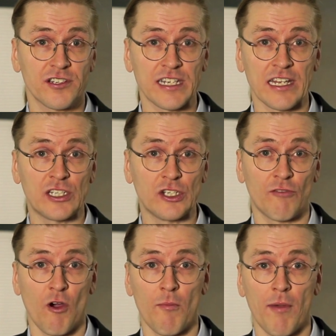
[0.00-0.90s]
sent to
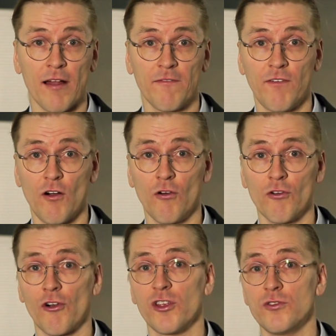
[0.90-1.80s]
your mobile phone
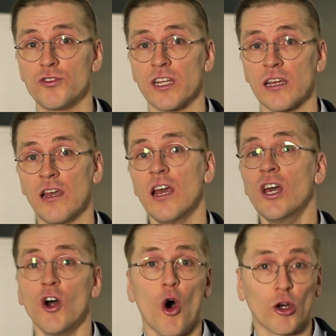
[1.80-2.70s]
or using
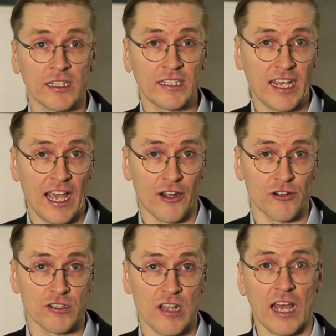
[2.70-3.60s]

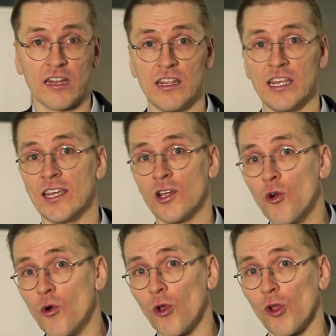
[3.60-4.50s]
authenticators like the
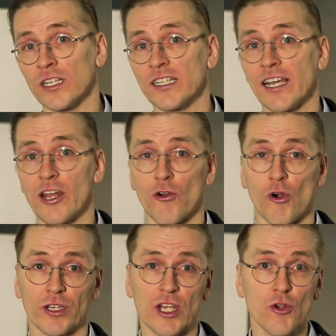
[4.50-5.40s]
Google Authenticator
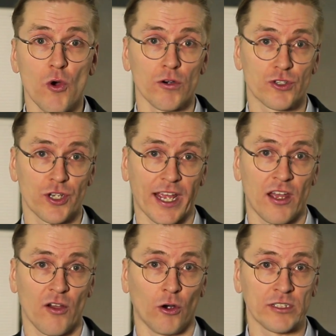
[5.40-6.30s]
or the DuoSec
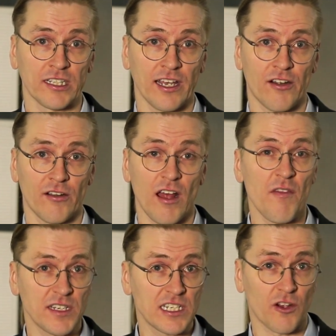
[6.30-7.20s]
Authenticator.
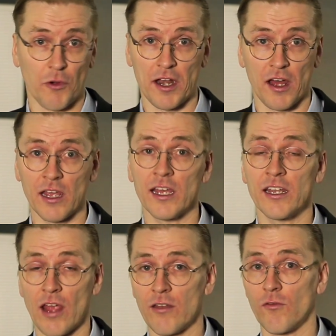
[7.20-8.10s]
And this is a great idea.
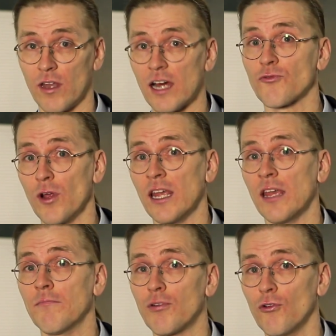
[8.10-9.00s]
It, it, does really
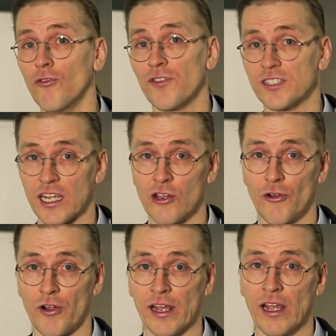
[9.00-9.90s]
improve the
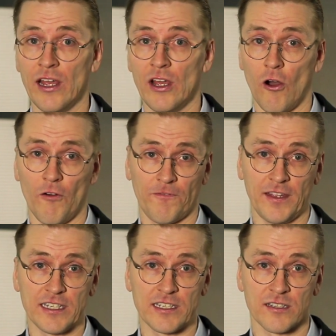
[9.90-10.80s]
security of
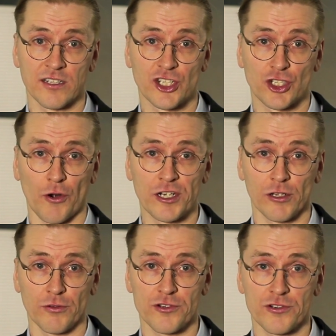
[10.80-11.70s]
these storage
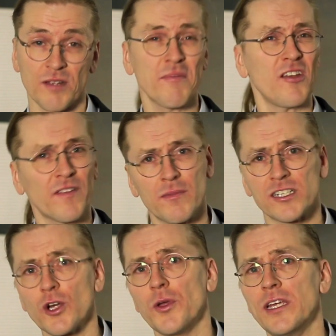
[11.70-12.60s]
solutions. And many of them are
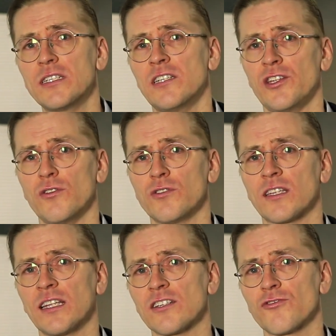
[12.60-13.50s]
so easy to use
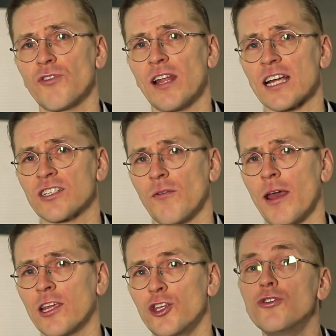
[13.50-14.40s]
that it doesn't really actually
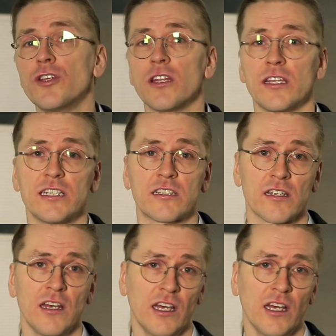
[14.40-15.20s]
make using these